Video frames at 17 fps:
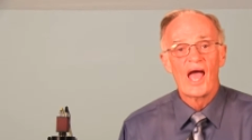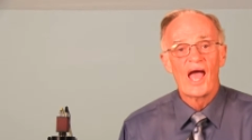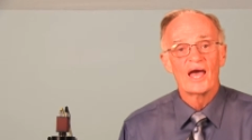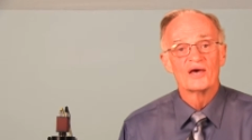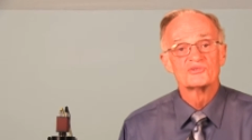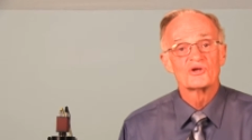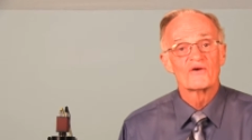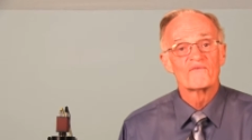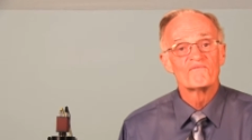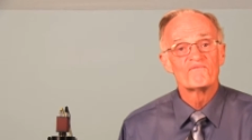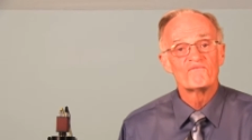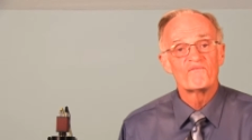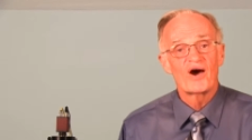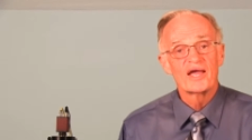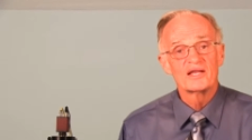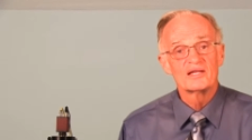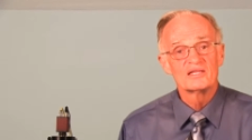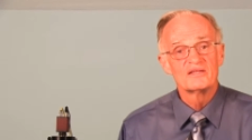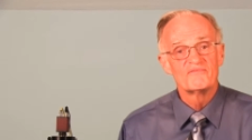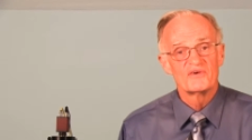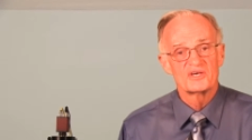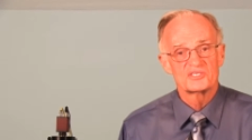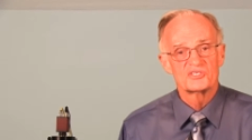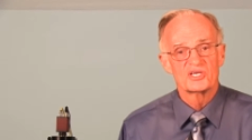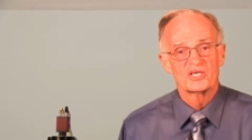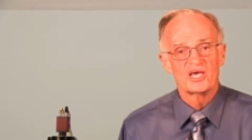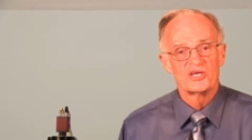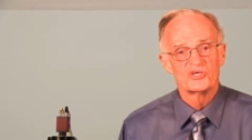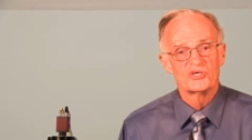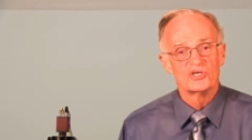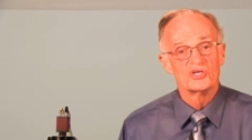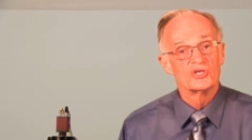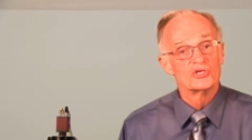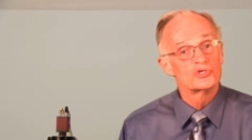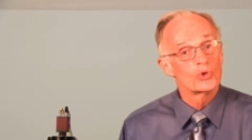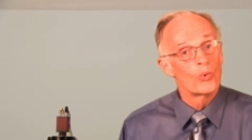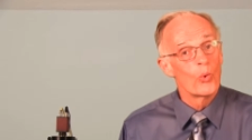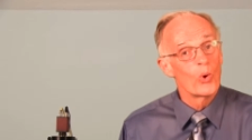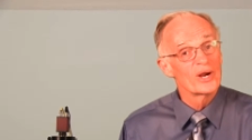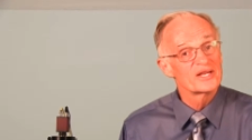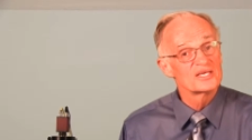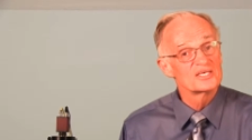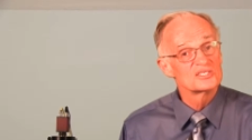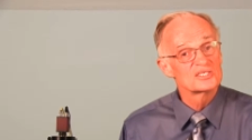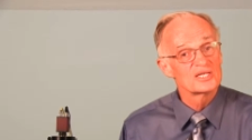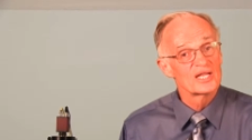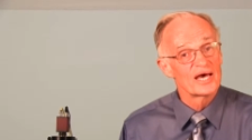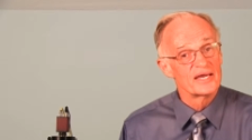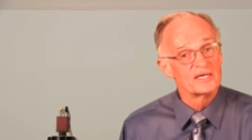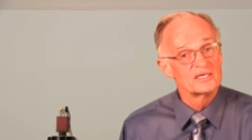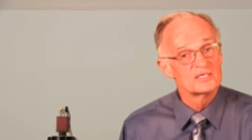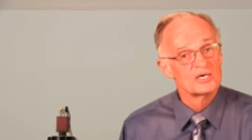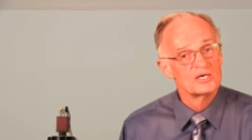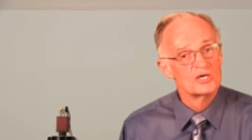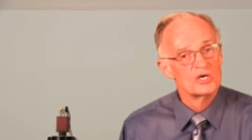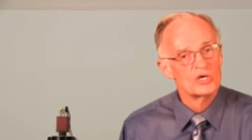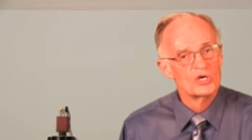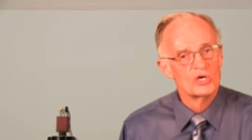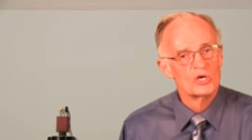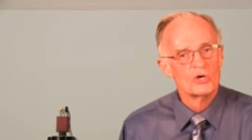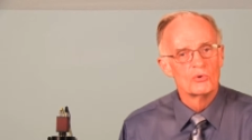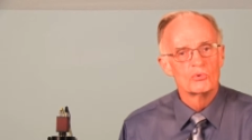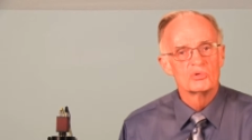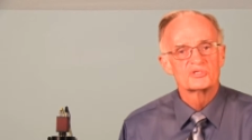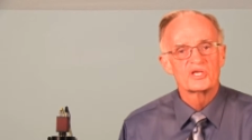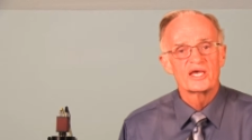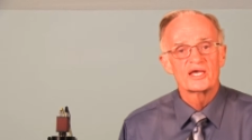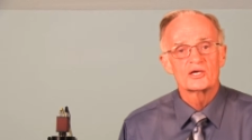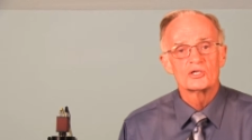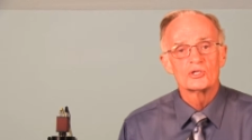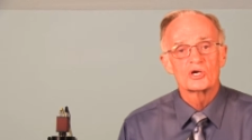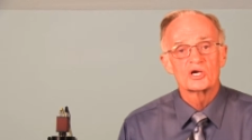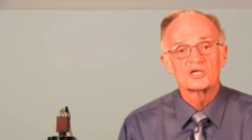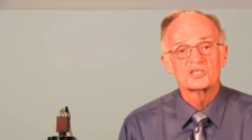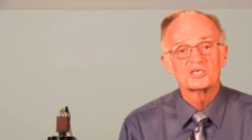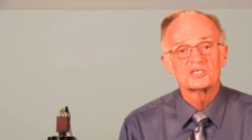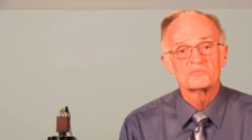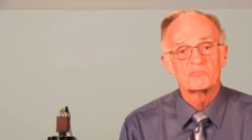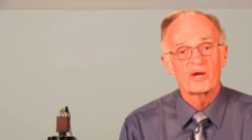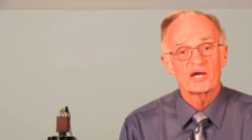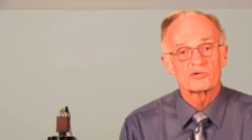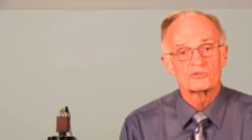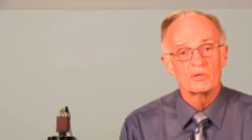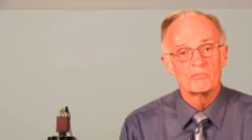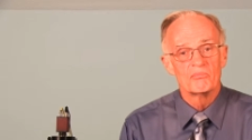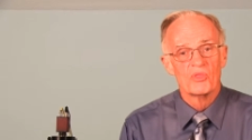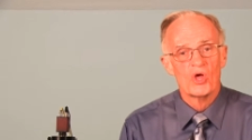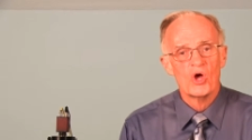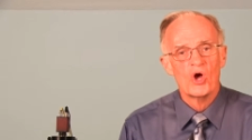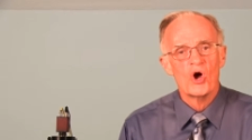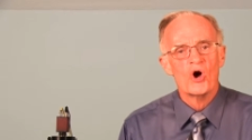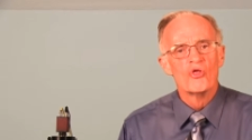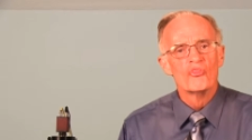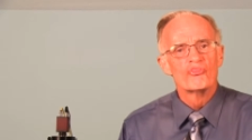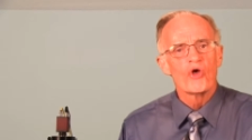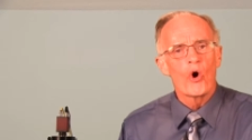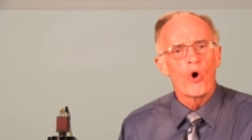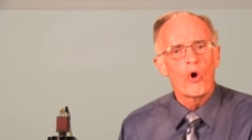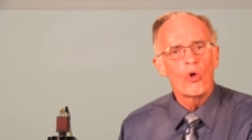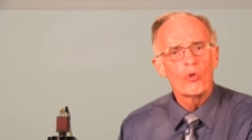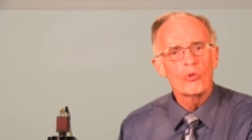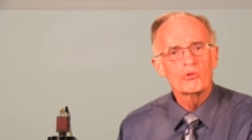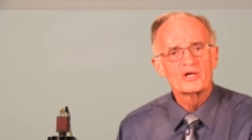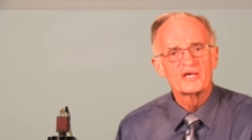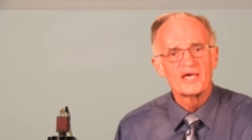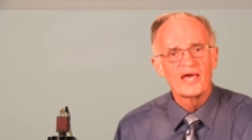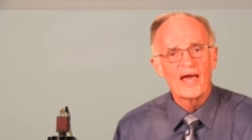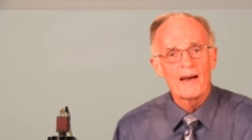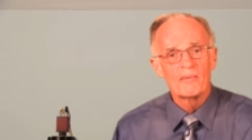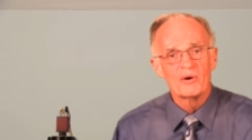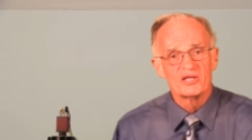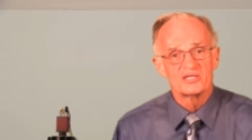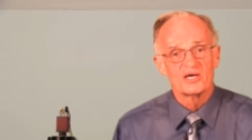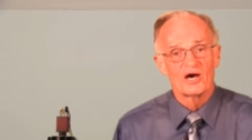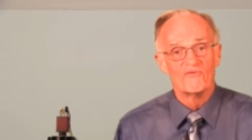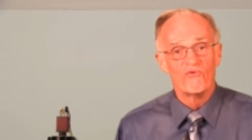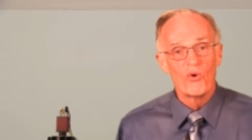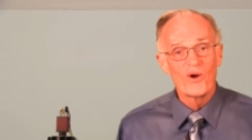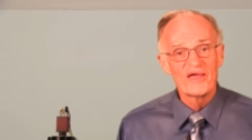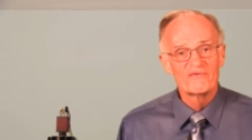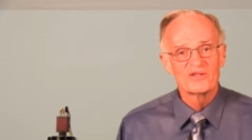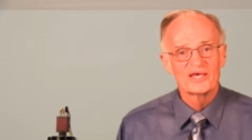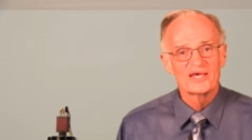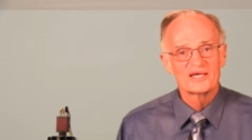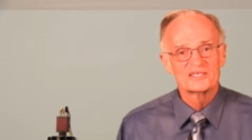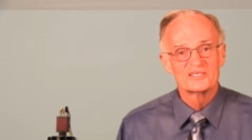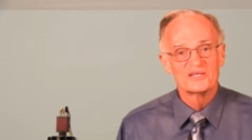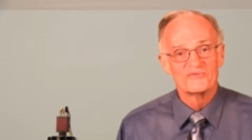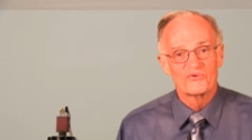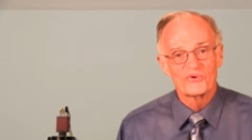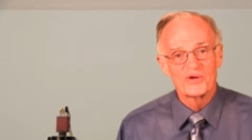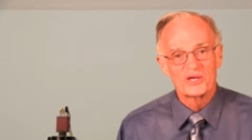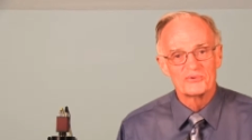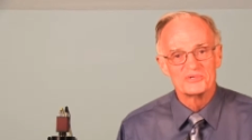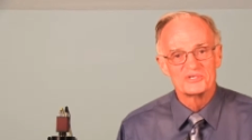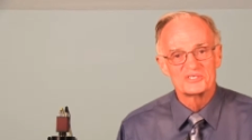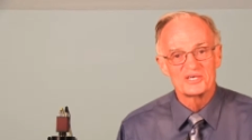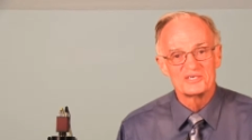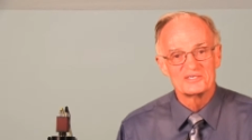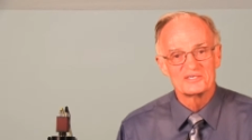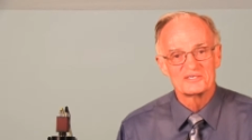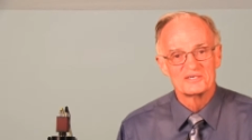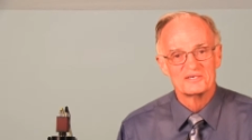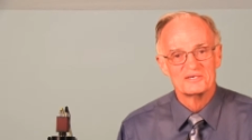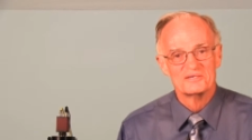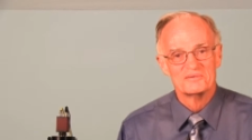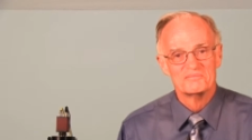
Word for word: As our final investigation into what is light, we'll take a look at the spectrum, the whole gamut of wavelengths and frequencies.